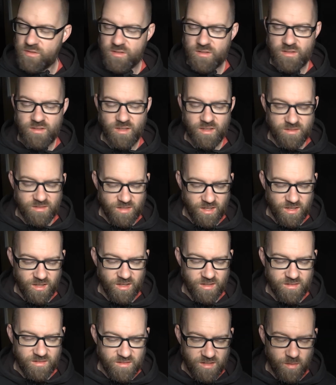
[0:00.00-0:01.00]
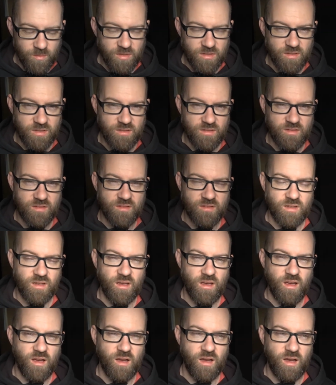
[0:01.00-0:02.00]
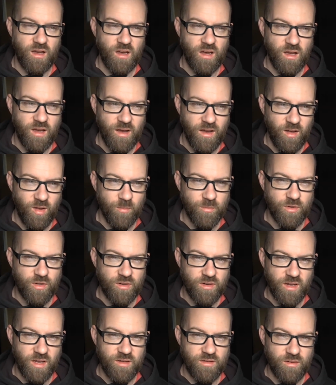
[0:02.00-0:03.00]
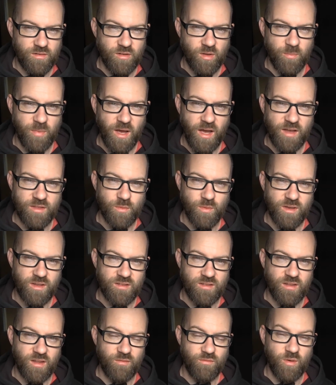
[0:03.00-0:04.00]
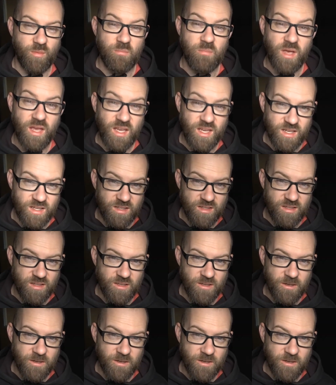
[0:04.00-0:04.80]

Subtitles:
does taking stimulants help create neural pathways that remain